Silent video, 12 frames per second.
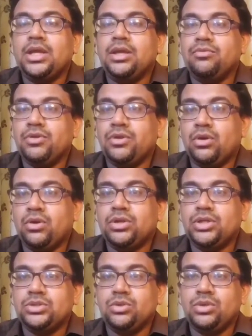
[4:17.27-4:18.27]
if a
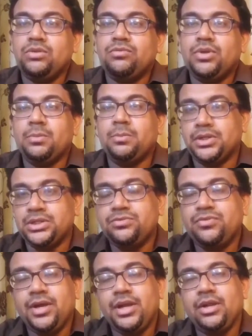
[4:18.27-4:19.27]
doctor is looking for a
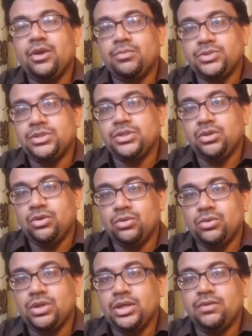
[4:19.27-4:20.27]
budget-friendly option in
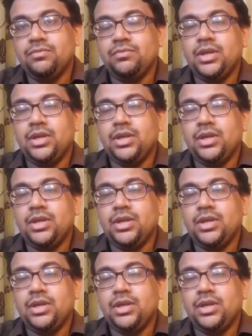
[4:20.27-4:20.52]
autoclave,